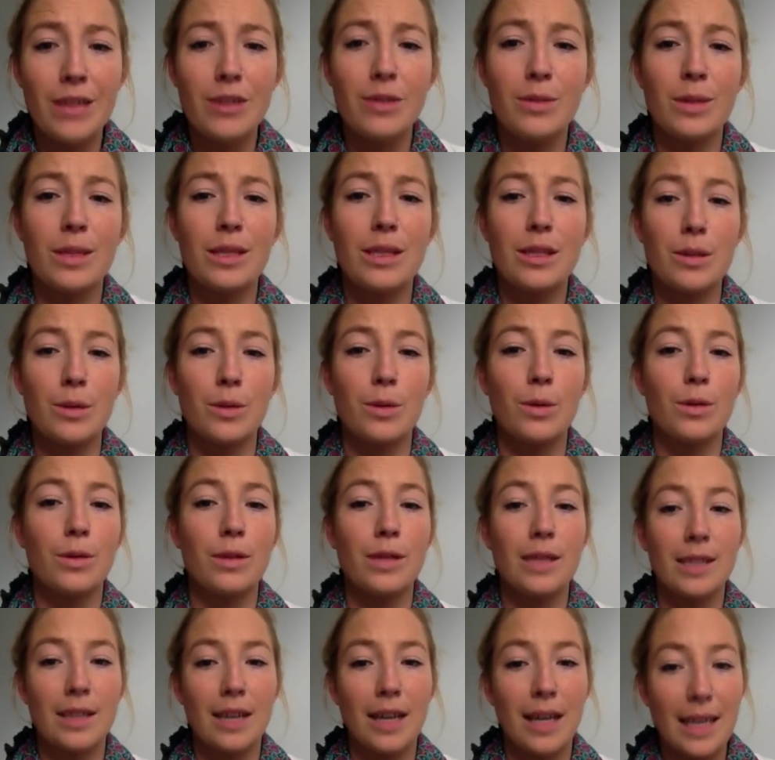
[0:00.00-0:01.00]
to install
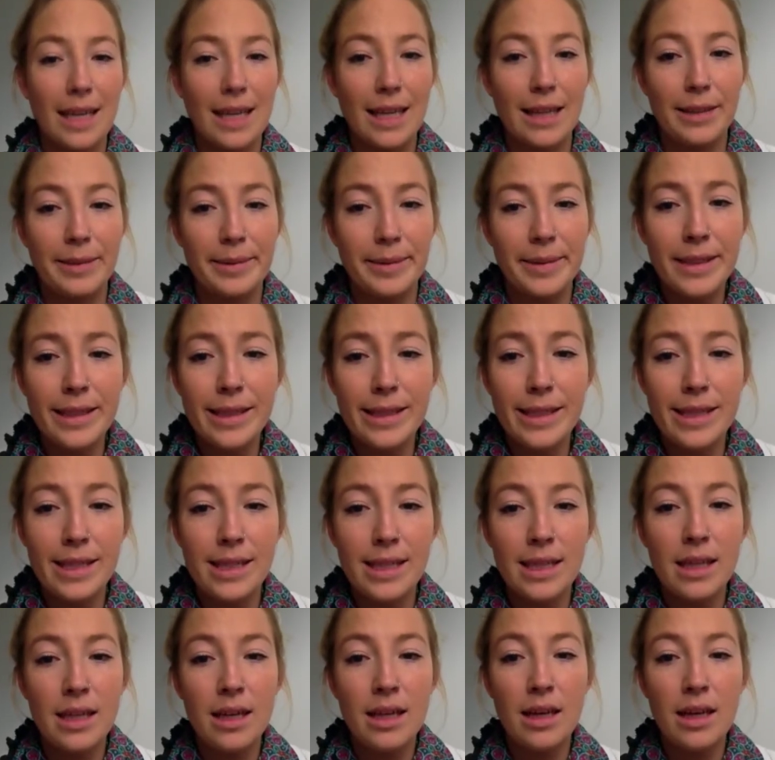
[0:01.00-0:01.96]
design elements.